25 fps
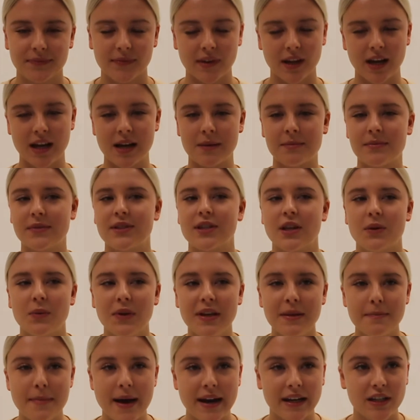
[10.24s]
So
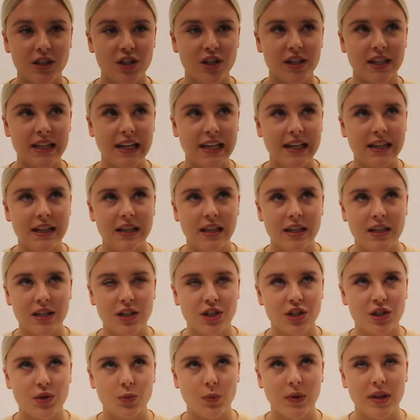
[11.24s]
with managing
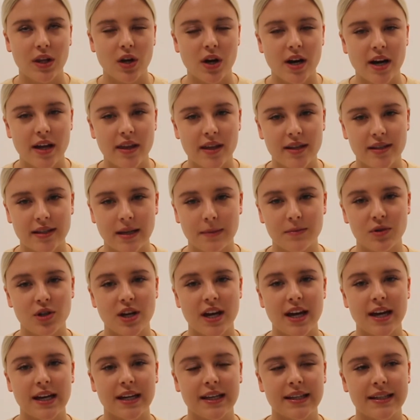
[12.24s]
English with your other
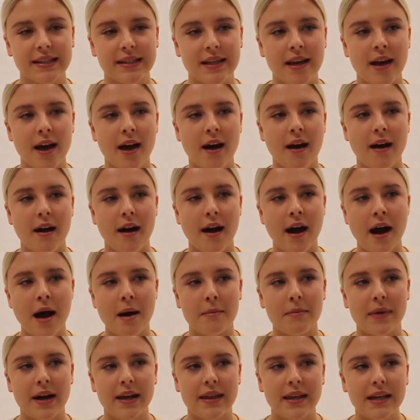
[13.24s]
subjects,
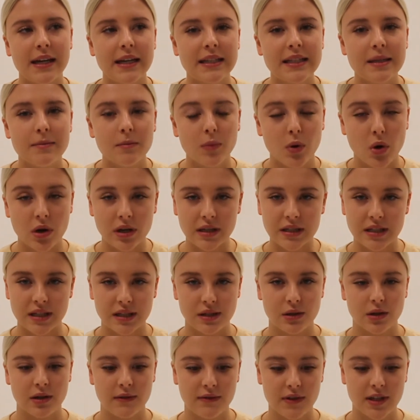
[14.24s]
I think it's important to
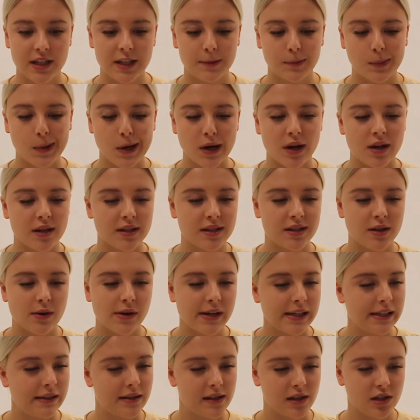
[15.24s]
sort of disperse your
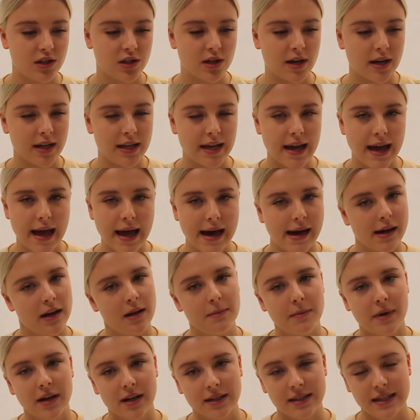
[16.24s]
English study out
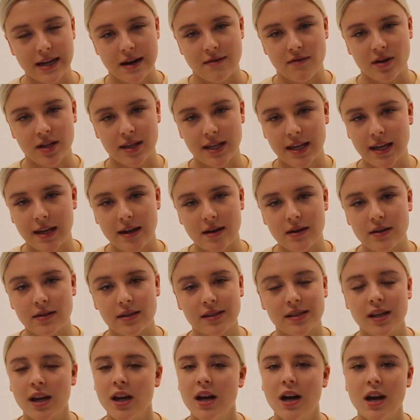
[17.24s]
amongst everything
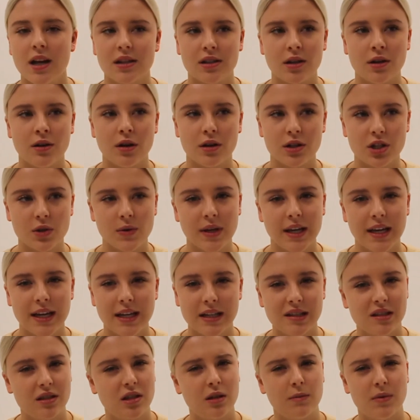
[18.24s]
else. So not doing it
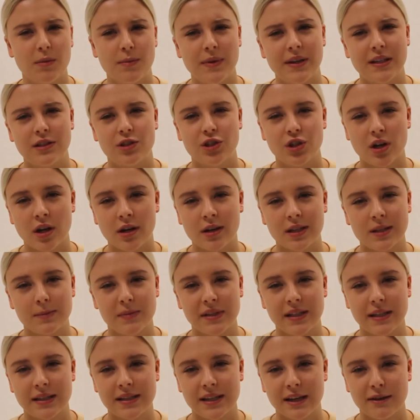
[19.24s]
in super big chunks,
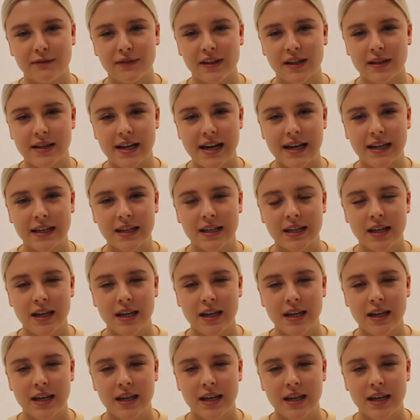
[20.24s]
because I feel like